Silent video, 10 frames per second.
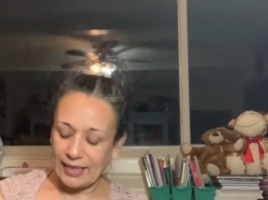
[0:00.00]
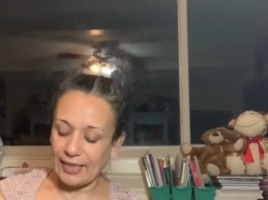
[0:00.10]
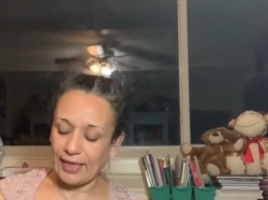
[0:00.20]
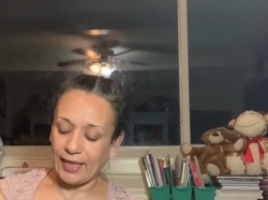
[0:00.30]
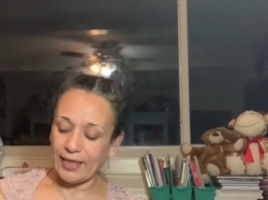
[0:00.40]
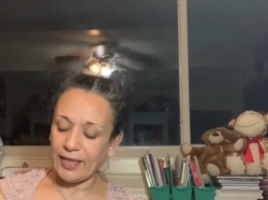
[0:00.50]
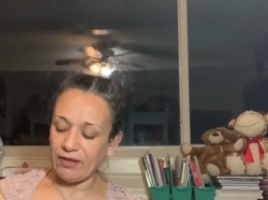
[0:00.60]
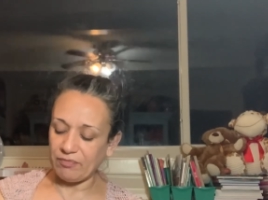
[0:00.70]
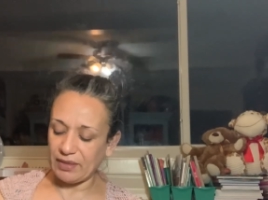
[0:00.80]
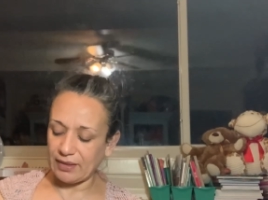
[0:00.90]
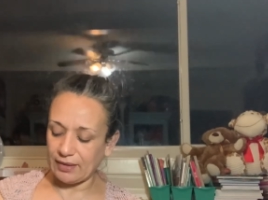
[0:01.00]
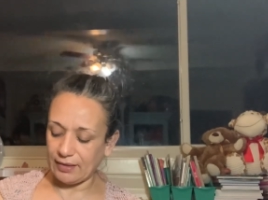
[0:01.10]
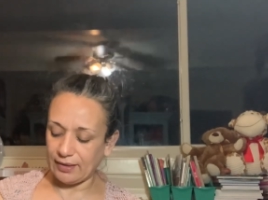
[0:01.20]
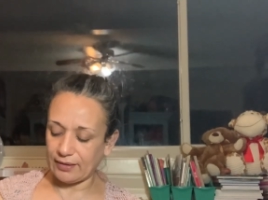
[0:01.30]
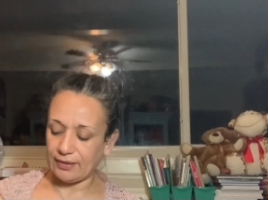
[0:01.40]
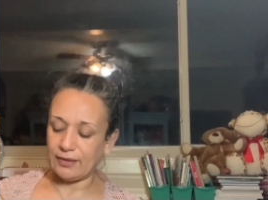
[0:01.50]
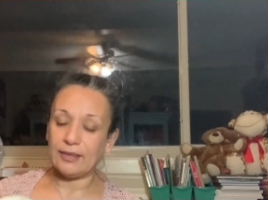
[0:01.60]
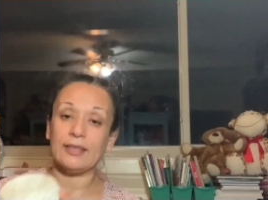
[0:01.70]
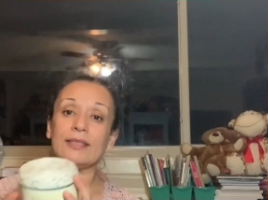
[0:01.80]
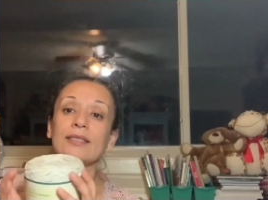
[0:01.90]
I have been collecting
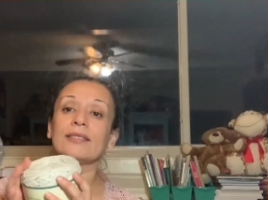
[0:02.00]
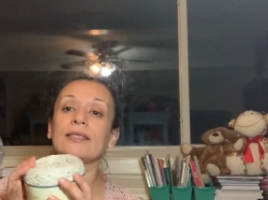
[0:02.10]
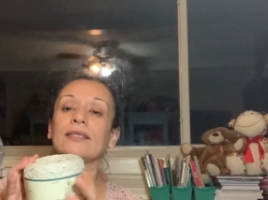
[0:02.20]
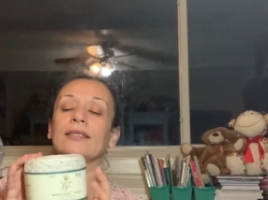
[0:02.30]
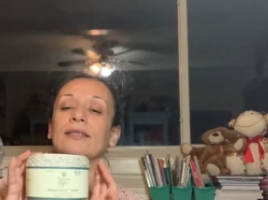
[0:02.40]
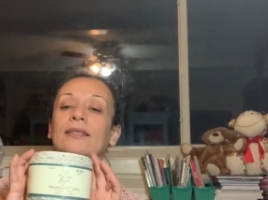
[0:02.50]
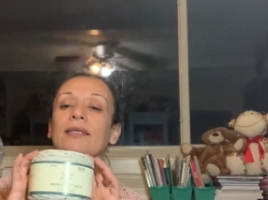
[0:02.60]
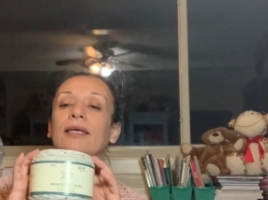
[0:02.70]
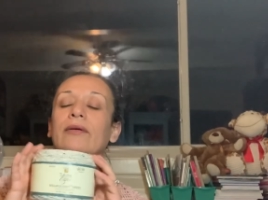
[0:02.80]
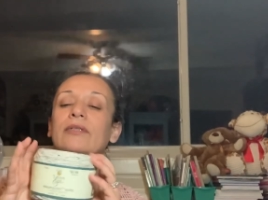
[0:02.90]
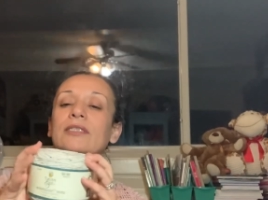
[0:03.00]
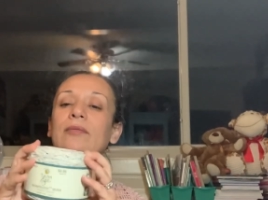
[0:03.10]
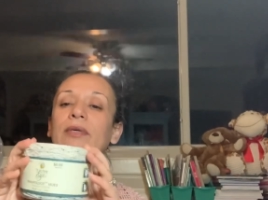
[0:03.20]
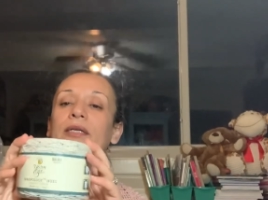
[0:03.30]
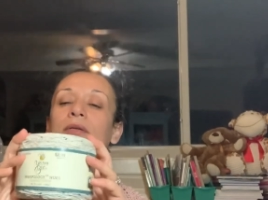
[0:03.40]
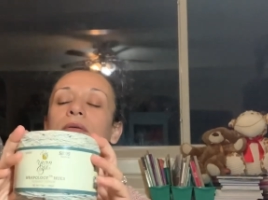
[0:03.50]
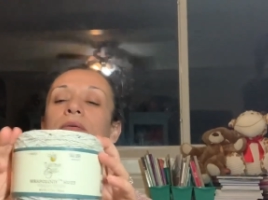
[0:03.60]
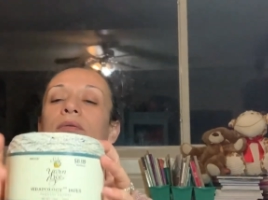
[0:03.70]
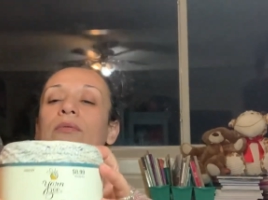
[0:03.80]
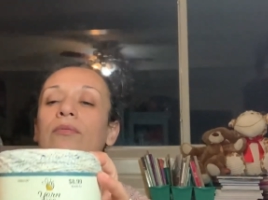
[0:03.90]
these. Every time I
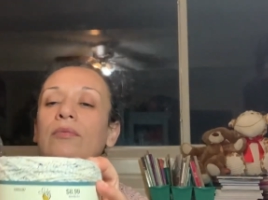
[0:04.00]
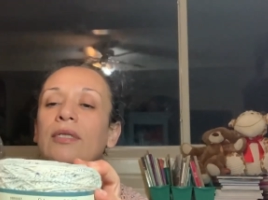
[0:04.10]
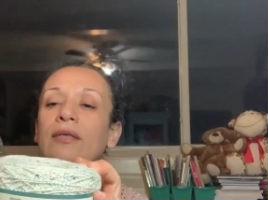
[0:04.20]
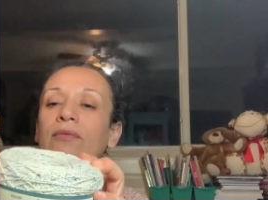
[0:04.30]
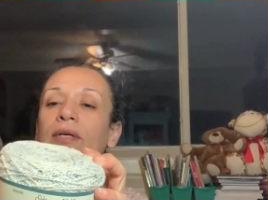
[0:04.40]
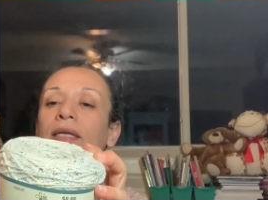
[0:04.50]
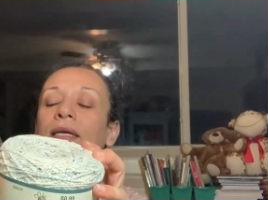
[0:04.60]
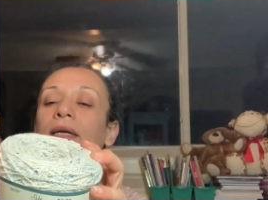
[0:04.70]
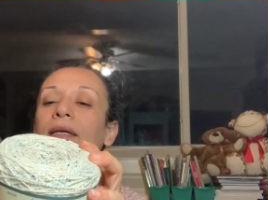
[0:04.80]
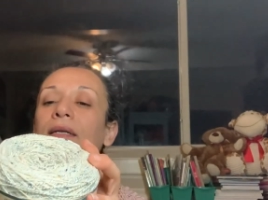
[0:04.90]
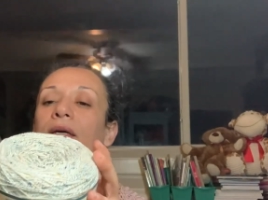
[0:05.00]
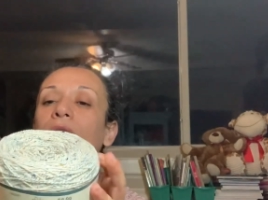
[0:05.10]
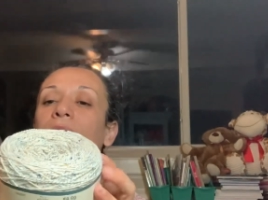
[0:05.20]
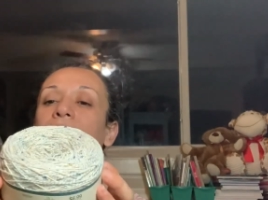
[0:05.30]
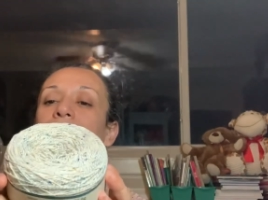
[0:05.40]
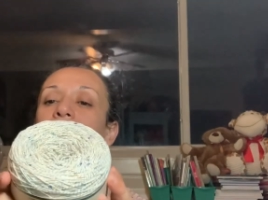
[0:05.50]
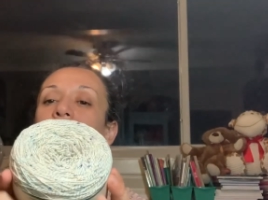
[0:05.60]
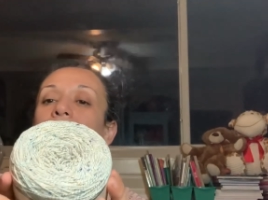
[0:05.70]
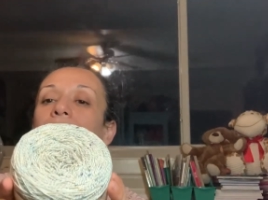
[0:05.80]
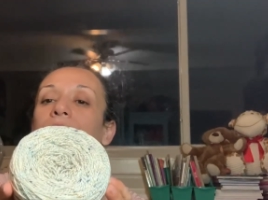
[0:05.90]
go, whenever I can, I'll buy
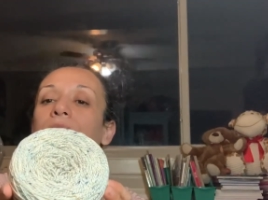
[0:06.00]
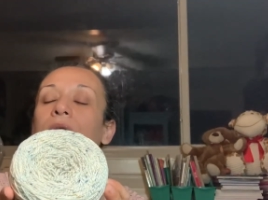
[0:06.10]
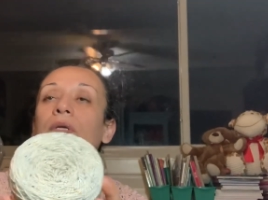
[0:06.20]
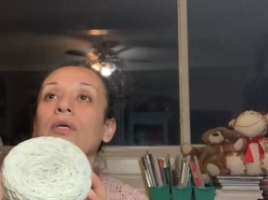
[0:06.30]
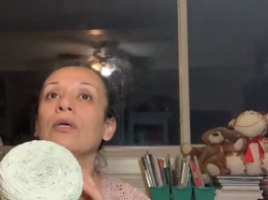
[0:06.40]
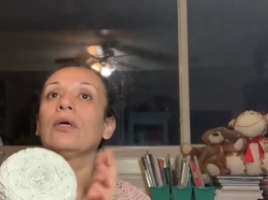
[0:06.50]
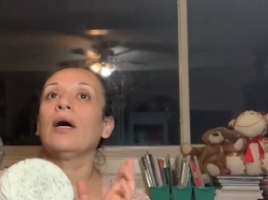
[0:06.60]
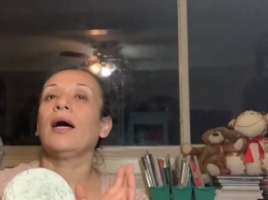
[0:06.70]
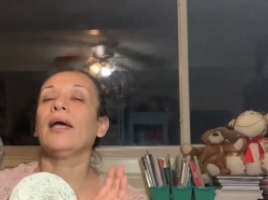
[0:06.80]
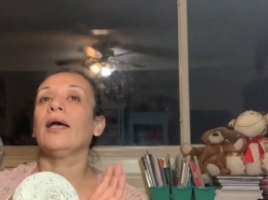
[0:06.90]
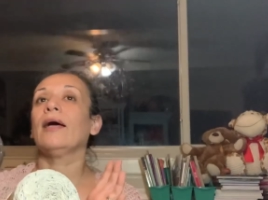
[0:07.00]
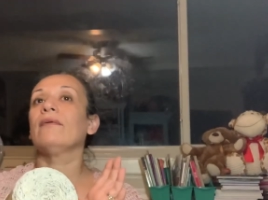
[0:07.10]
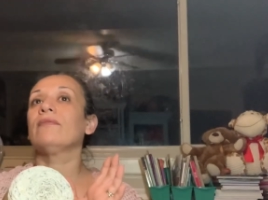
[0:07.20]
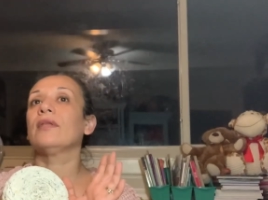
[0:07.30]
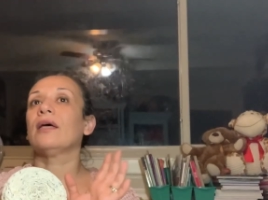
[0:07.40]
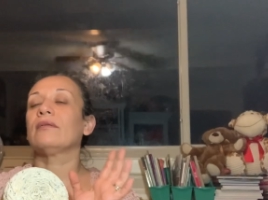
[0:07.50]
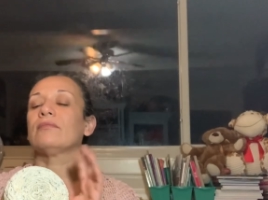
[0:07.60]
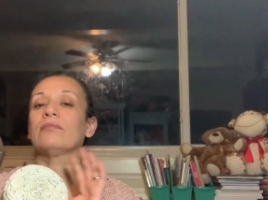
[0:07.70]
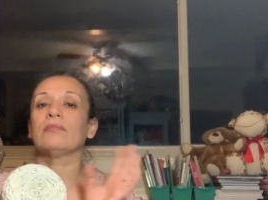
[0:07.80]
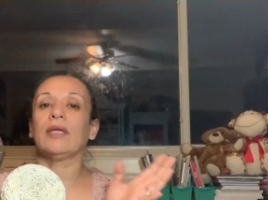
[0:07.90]
two. I have that
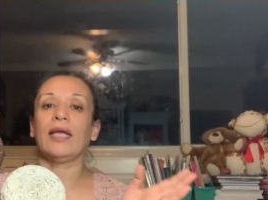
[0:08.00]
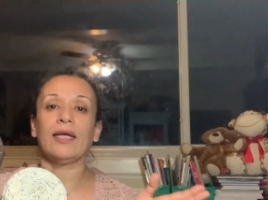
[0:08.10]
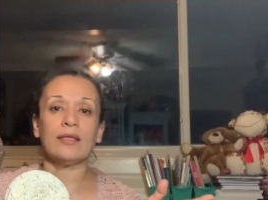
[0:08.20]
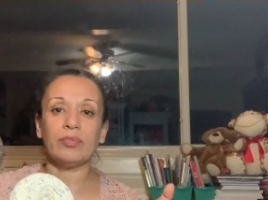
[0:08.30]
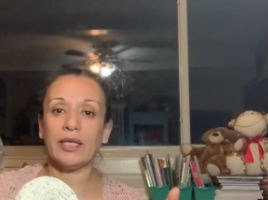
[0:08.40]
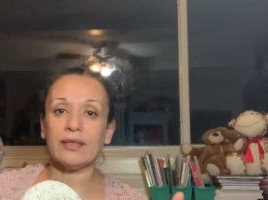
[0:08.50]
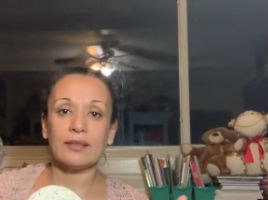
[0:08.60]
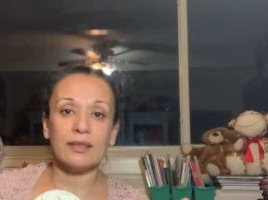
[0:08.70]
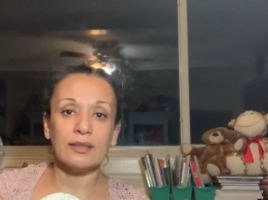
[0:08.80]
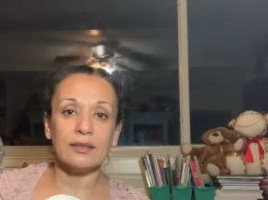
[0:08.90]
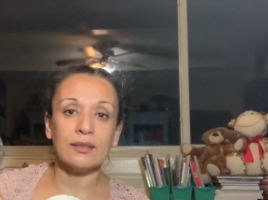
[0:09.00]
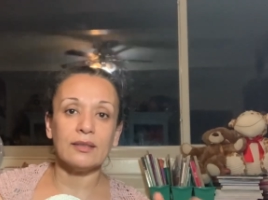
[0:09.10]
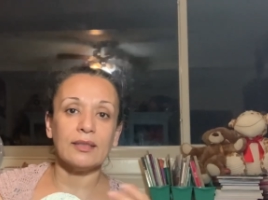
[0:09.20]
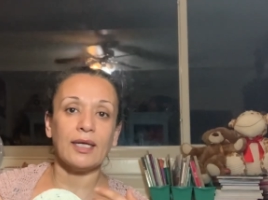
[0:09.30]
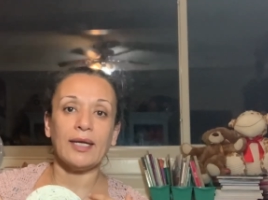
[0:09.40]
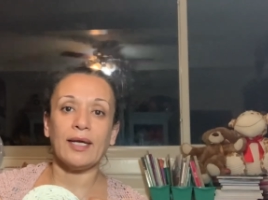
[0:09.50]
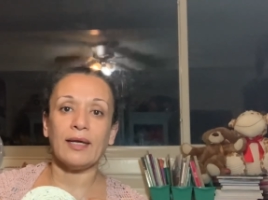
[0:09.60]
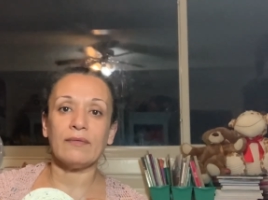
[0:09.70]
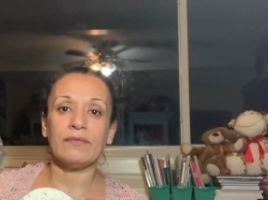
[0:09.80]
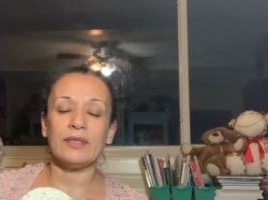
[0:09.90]
eggplant color. I
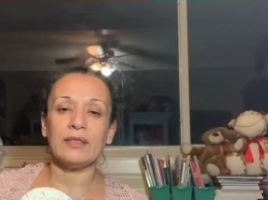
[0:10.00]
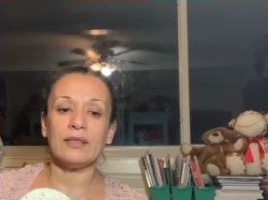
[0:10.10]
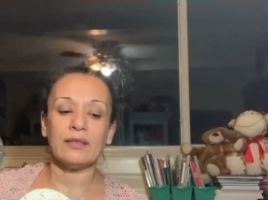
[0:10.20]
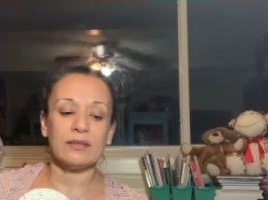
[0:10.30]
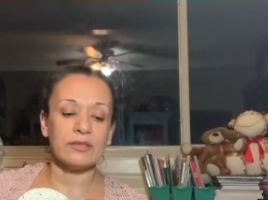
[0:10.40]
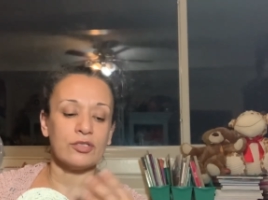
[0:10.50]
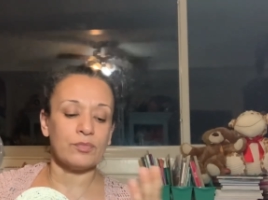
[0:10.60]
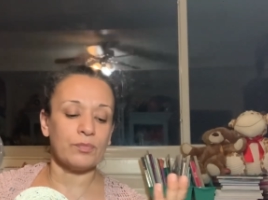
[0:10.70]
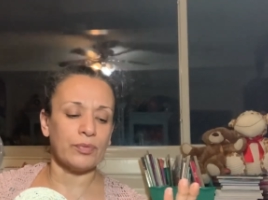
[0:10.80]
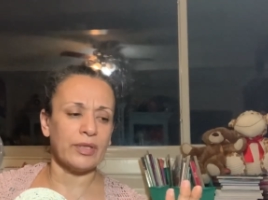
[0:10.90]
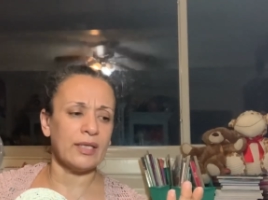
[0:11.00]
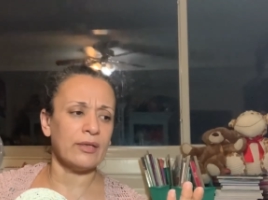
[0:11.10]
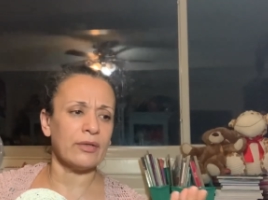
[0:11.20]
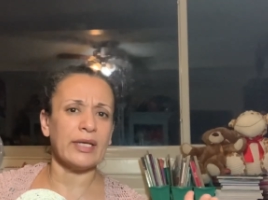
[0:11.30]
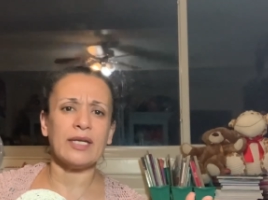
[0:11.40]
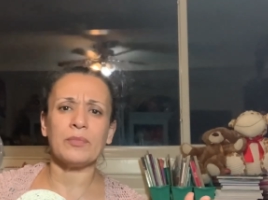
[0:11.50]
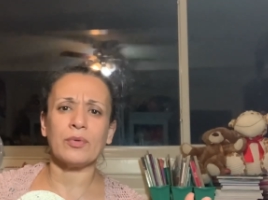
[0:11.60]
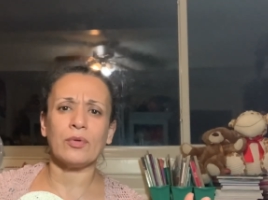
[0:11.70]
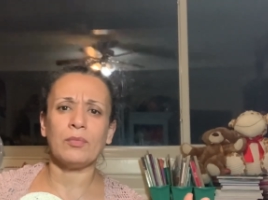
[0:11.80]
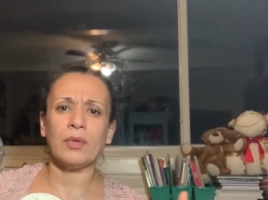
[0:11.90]
have the uh, spring or
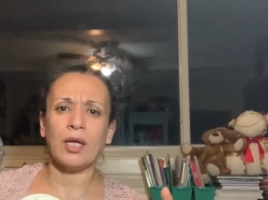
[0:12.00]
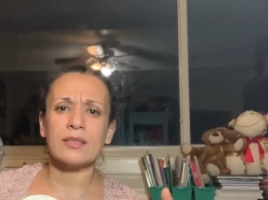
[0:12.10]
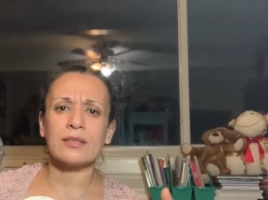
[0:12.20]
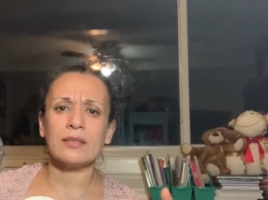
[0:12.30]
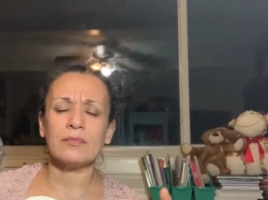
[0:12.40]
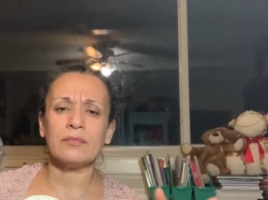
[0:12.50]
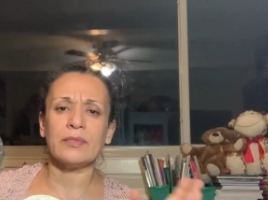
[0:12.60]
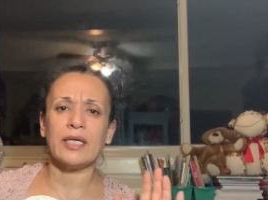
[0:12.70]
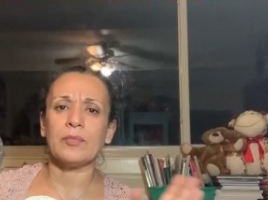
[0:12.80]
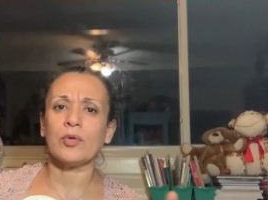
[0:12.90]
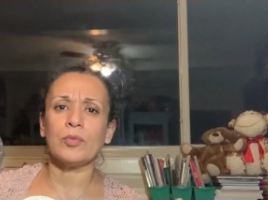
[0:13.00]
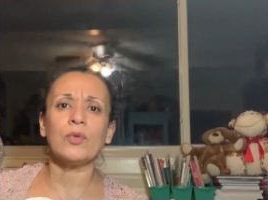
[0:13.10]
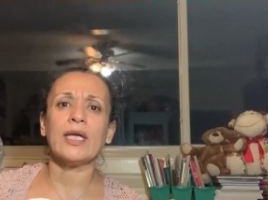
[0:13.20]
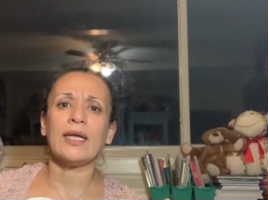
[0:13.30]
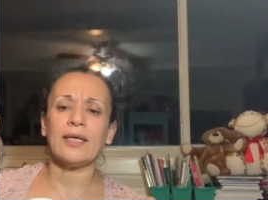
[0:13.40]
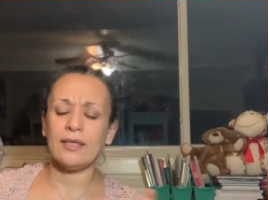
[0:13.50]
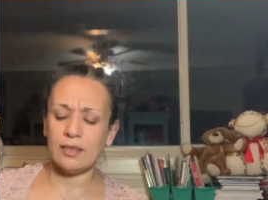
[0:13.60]
April blossom, April bouquet